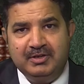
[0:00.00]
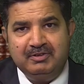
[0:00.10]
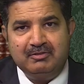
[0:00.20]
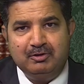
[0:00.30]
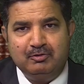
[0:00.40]

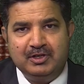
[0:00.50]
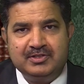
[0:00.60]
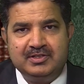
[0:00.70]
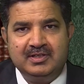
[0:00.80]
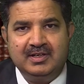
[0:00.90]
evening,
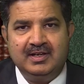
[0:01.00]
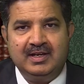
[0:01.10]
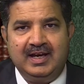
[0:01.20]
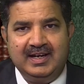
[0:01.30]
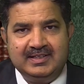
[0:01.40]
viewers.
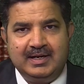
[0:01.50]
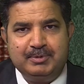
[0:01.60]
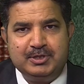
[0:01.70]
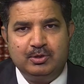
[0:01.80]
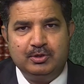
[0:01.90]
Another
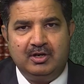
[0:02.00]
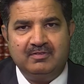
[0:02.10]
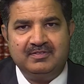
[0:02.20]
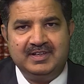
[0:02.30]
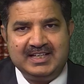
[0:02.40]
episode
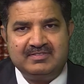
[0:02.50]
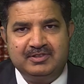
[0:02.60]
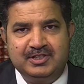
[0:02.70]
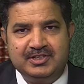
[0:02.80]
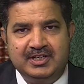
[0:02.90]
of Guest with
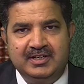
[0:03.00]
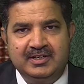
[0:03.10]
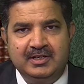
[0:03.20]
Nazir.